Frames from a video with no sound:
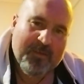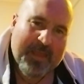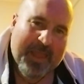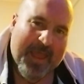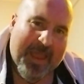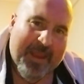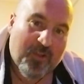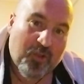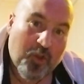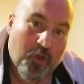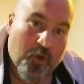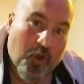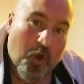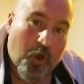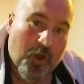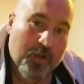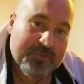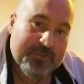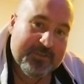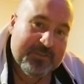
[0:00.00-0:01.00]
add a lot of
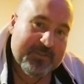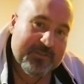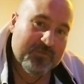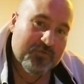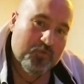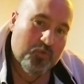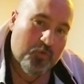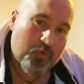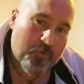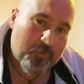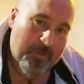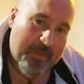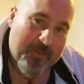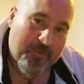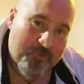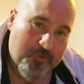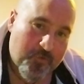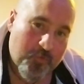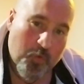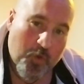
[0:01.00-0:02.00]
oxygen to it
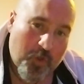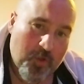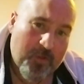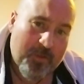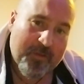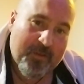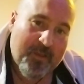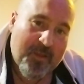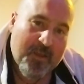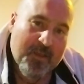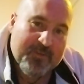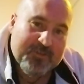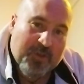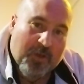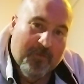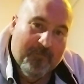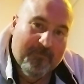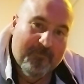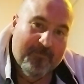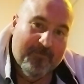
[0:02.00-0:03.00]
and swirl it
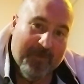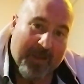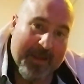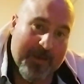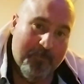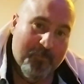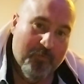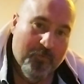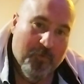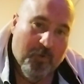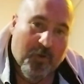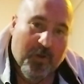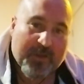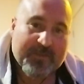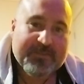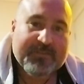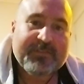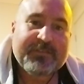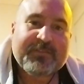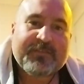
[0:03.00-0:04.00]
so it
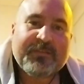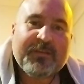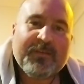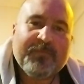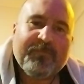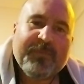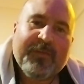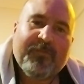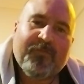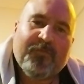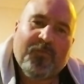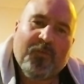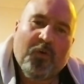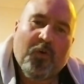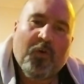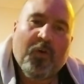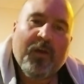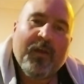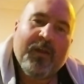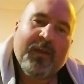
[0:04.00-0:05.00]
vaporizes
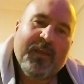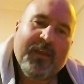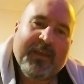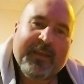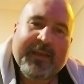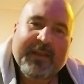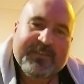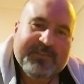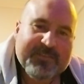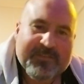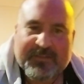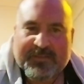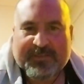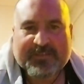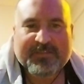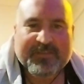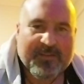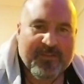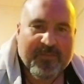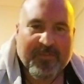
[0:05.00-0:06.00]
before it gets to the
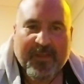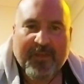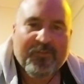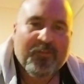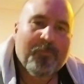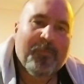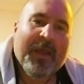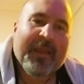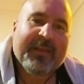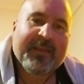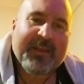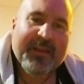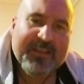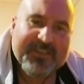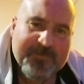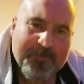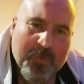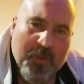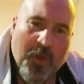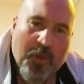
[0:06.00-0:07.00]
cylinder to make it
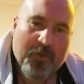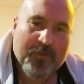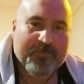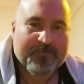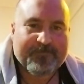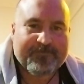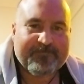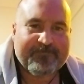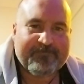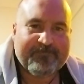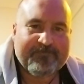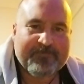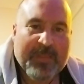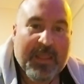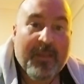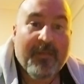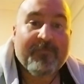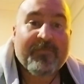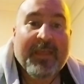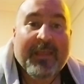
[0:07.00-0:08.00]
explode.
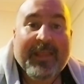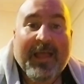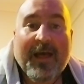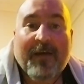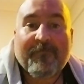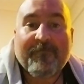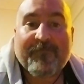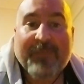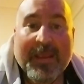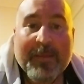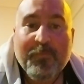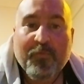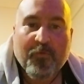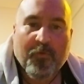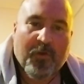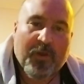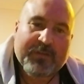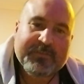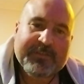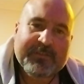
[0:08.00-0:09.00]
If they can't
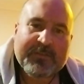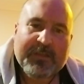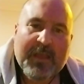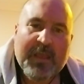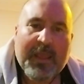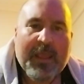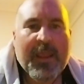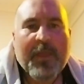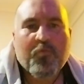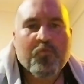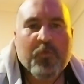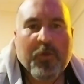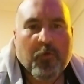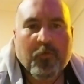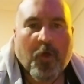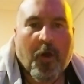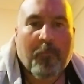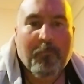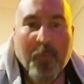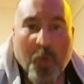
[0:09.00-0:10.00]
vaporize it, it will
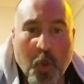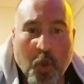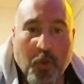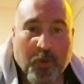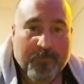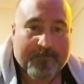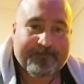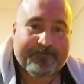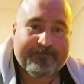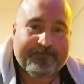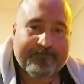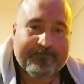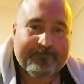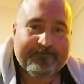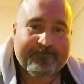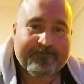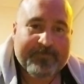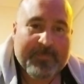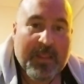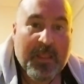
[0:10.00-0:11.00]
not burn.
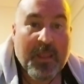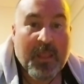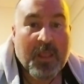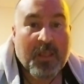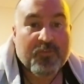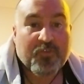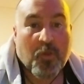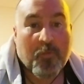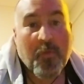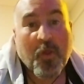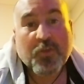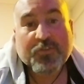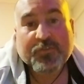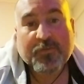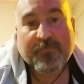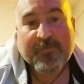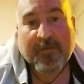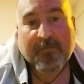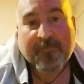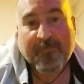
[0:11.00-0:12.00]
So most
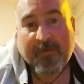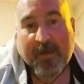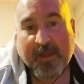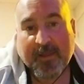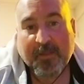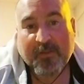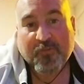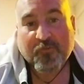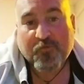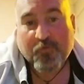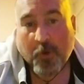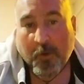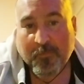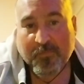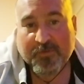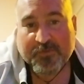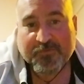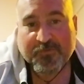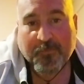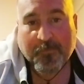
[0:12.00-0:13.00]
of your fucking
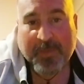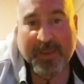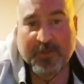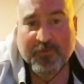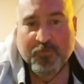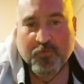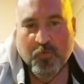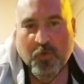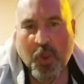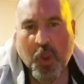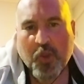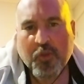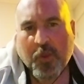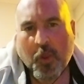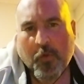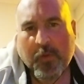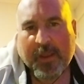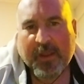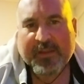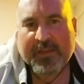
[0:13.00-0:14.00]
droplets of petrol
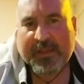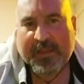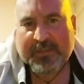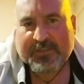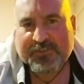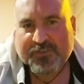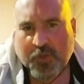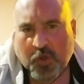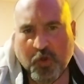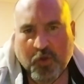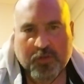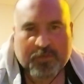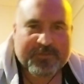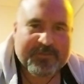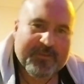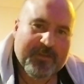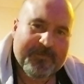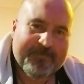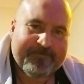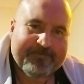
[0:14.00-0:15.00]
go out your
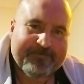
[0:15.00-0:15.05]
exhaust